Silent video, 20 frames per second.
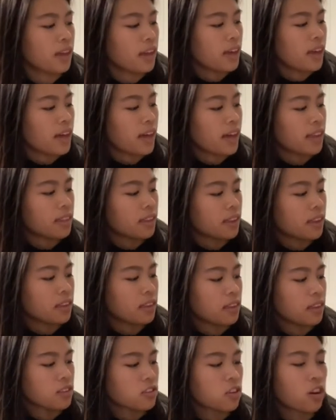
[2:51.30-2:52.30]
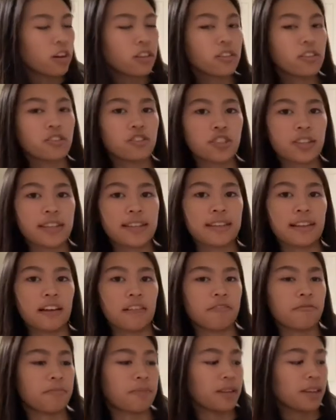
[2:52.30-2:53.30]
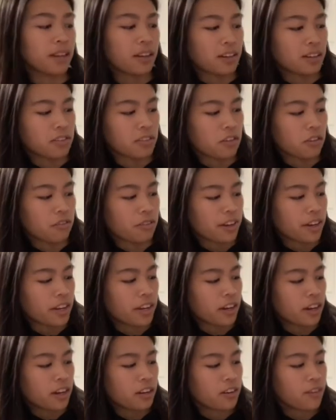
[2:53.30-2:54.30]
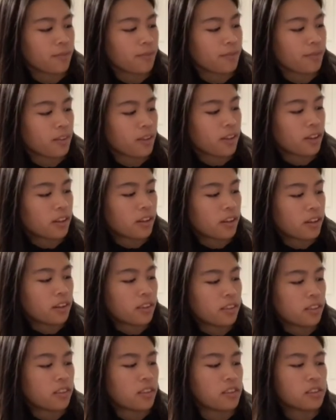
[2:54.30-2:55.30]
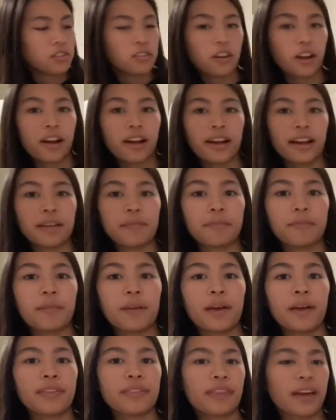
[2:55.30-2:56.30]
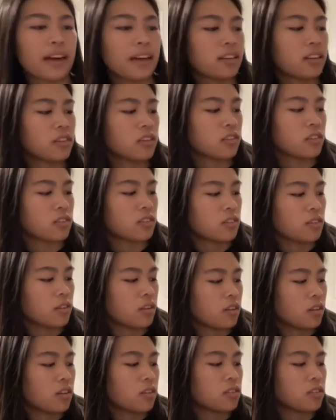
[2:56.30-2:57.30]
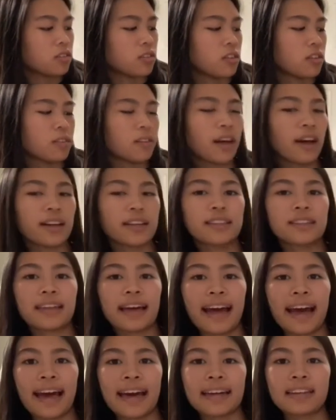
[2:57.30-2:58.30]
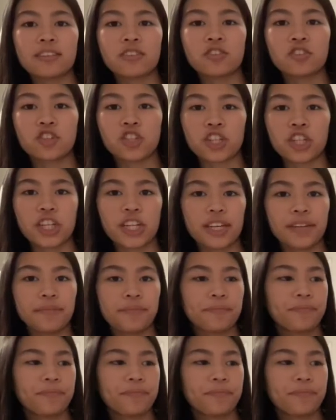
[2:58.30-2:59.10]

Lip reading: And then it's called a G clef because over here, this dot, that is the line that has G.